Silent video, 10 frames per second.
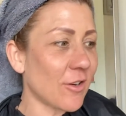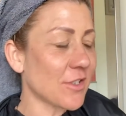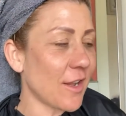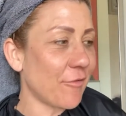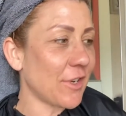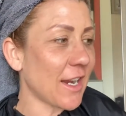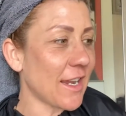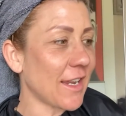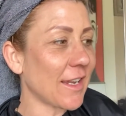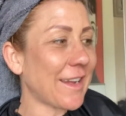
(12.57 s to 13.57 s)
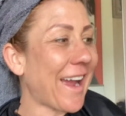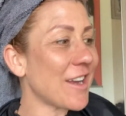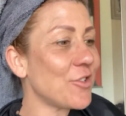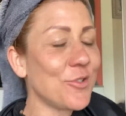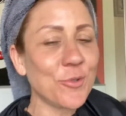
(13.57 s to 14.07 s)
every day,
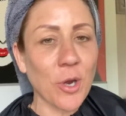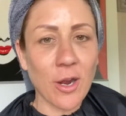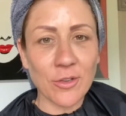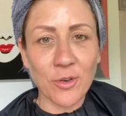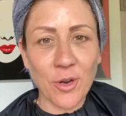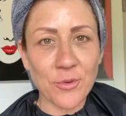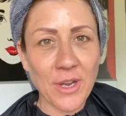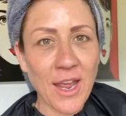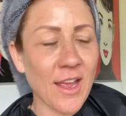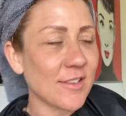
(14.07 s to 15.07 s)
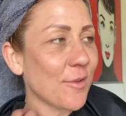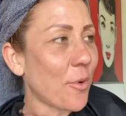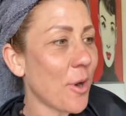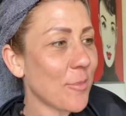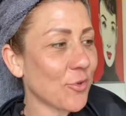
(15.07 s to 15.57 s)
can you cut your own hair? So
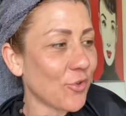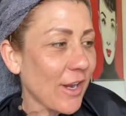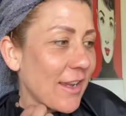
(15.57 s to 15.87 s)
I'm creating a